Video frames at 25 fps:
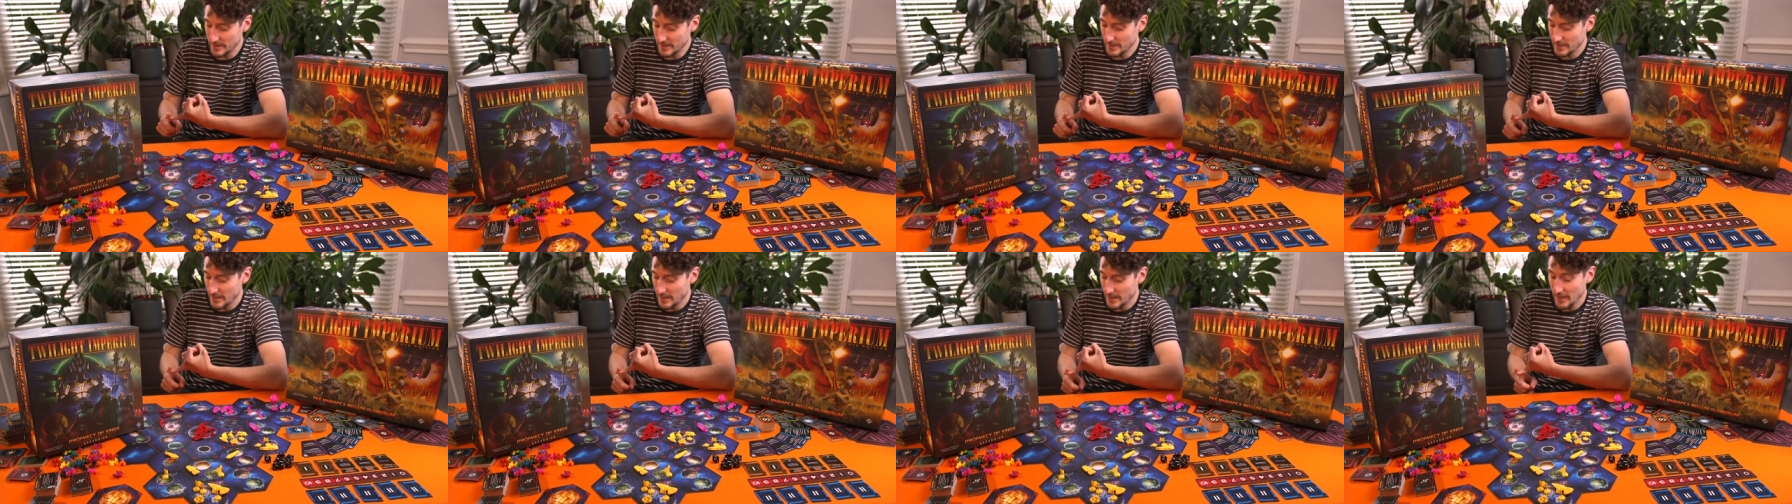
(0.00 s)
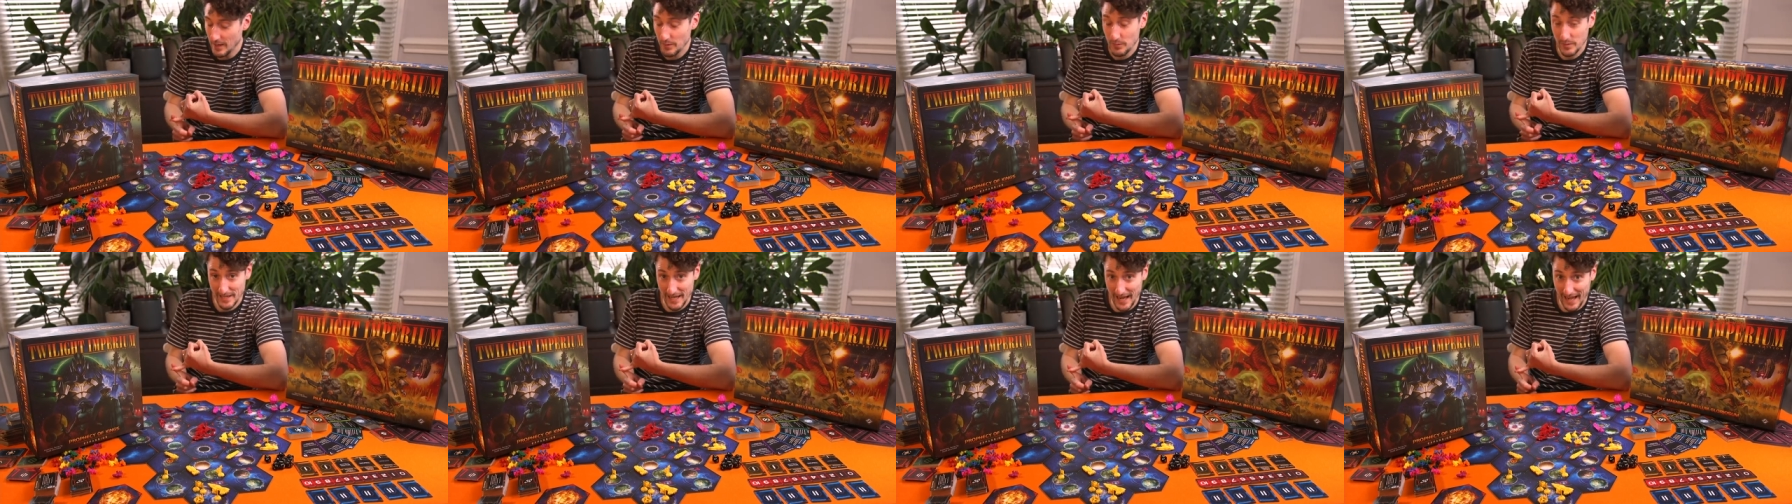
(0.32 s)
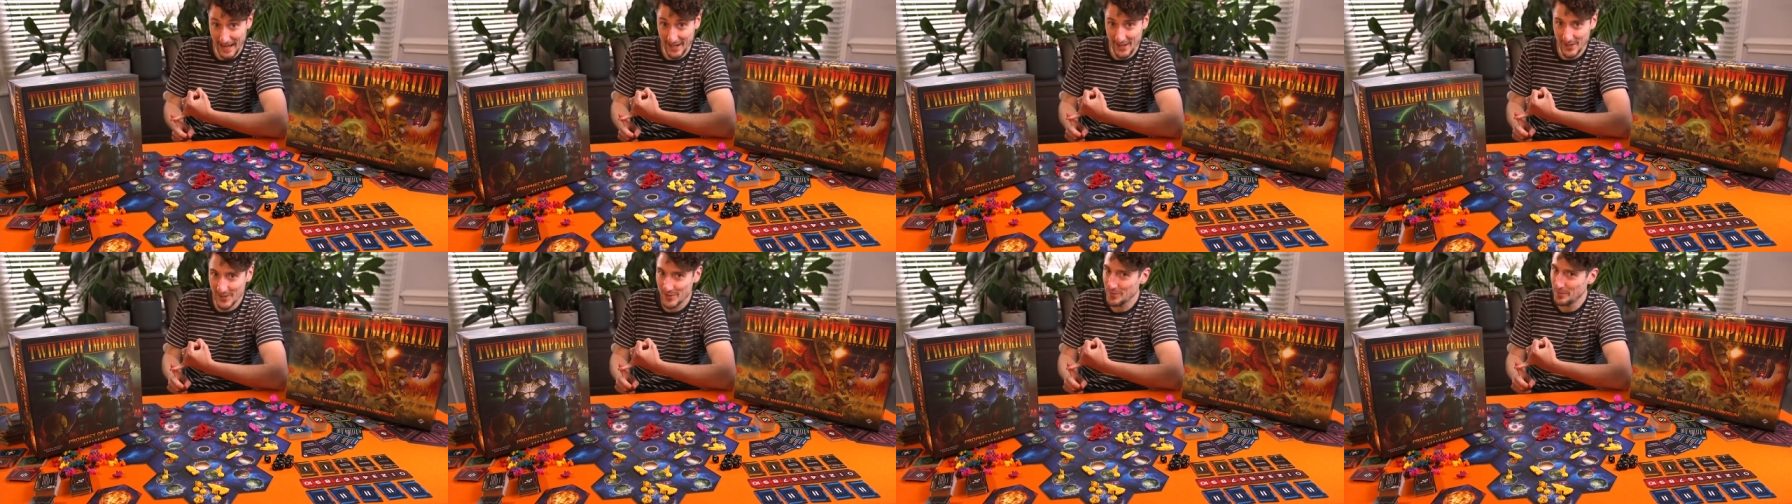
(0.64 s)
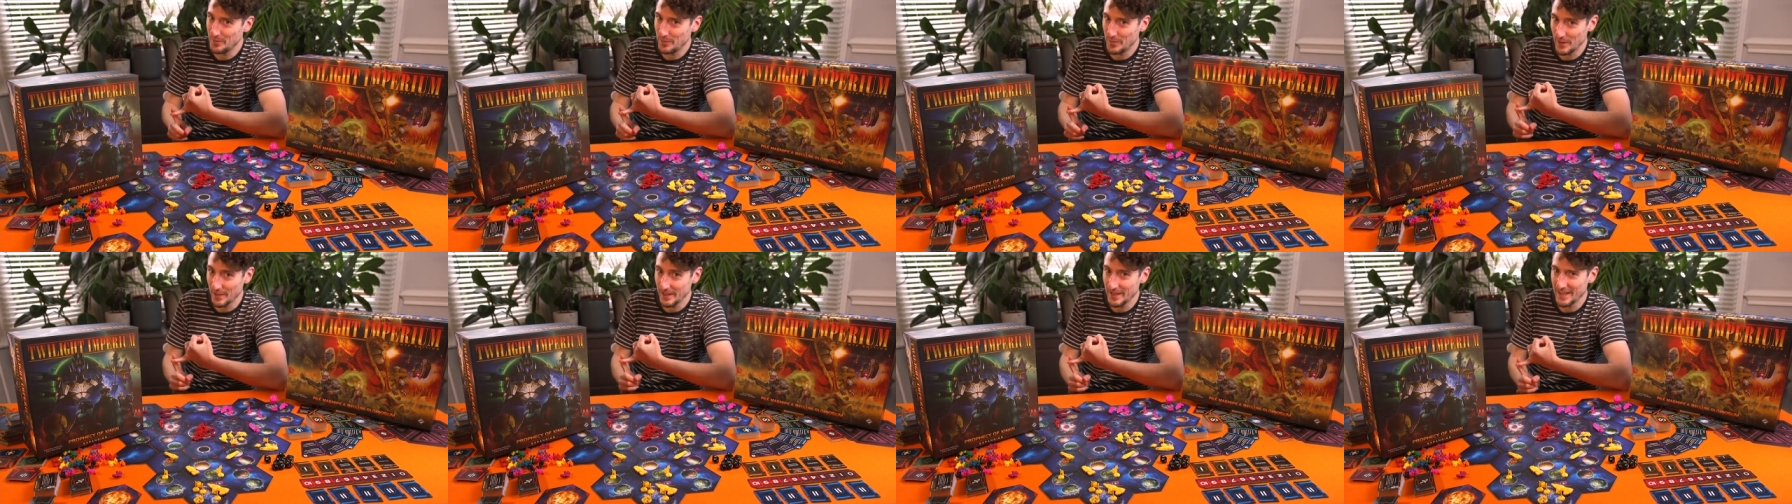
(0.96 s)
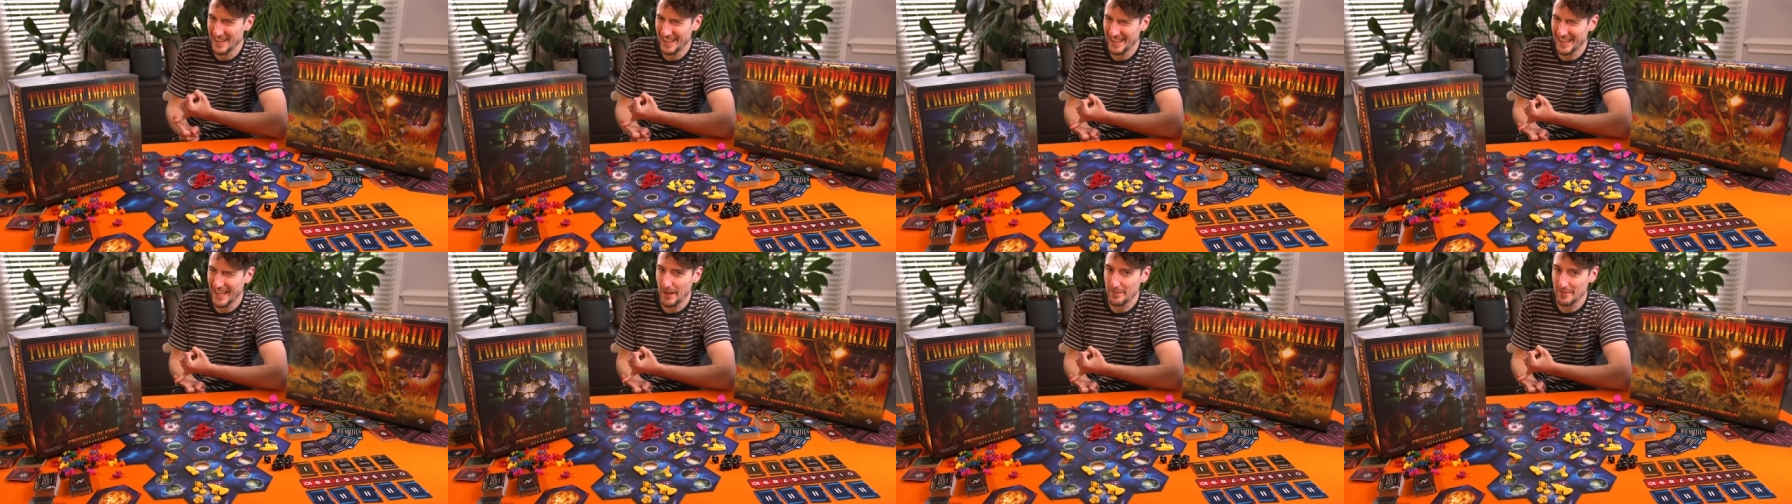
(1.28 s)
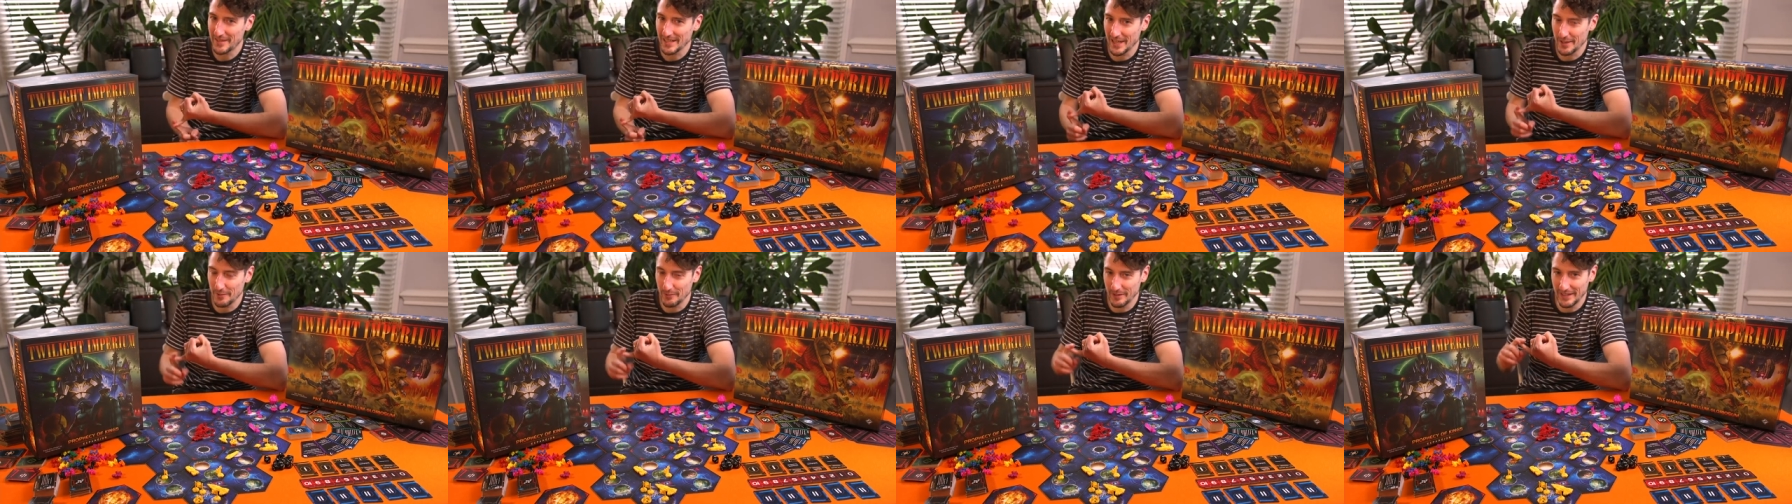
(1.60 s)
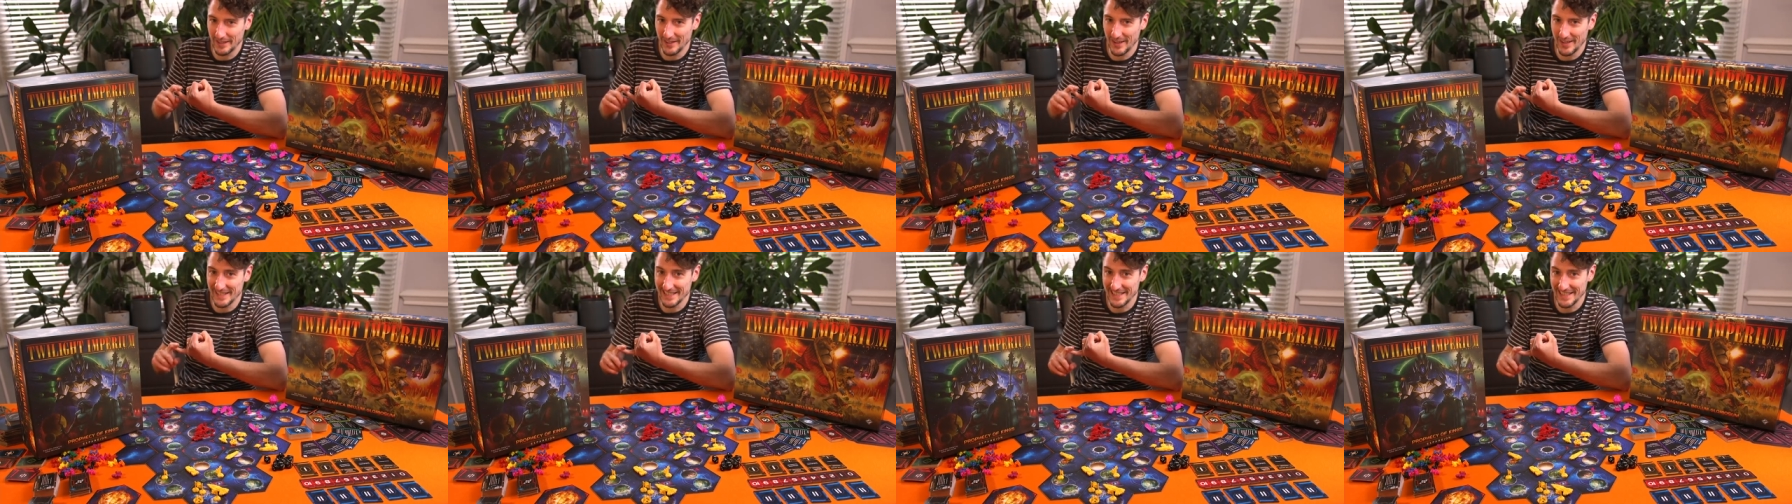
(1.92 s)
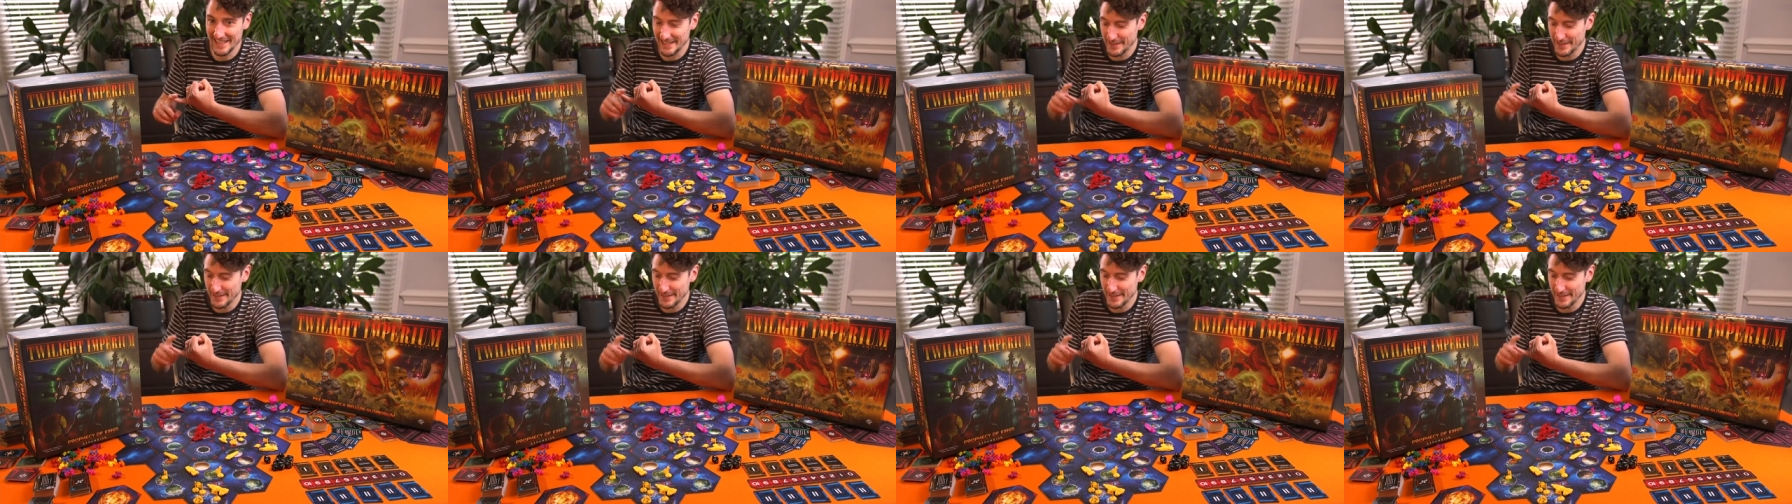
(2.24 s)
It was hellish, but it came together really nicely.